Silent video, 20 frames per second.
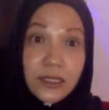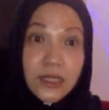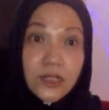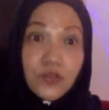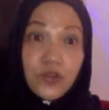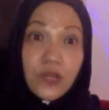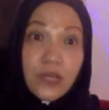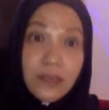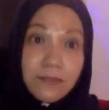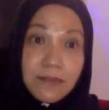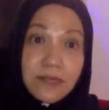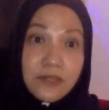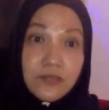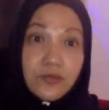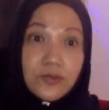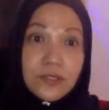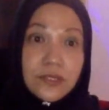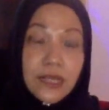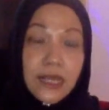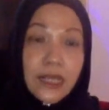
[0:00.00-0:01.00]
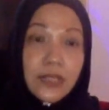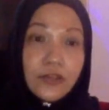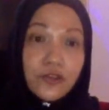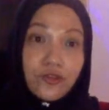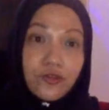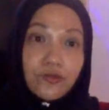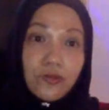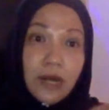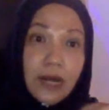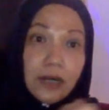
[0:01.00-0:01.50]
So it means to say
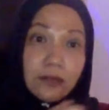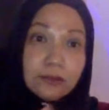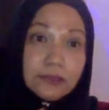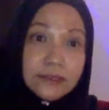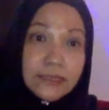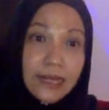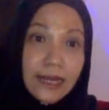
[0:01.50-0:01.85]
throughout